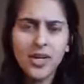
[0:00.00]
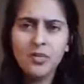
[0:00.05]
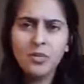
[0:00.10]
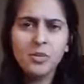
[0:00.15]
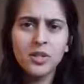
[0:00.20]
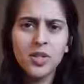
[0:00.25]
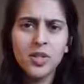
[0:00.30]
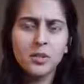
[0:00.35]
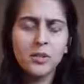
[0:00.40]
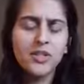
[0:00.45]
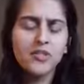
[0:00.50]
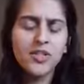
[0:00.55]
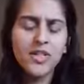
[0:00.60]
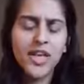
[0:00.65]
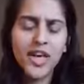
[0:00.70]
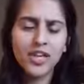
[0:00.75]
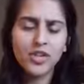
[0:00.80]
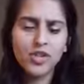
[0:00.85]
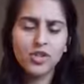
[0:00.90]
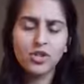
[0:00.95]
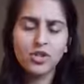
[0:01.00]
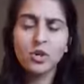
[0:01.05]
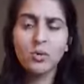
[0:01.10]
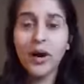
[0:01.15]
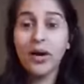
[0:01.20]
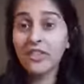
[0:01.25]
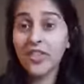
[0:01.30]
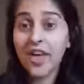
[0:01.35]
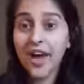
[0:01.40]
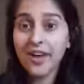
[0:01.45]
gave him a little bit of an answer
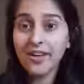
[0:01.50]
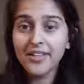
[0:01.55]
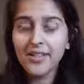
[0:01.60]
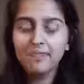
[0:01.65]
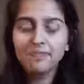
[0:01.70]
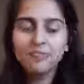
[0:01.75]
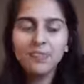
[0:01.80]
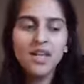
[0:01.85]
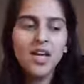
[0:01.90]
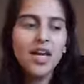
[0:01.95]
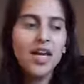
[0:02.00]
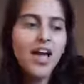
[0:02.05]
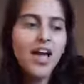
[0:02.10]
around that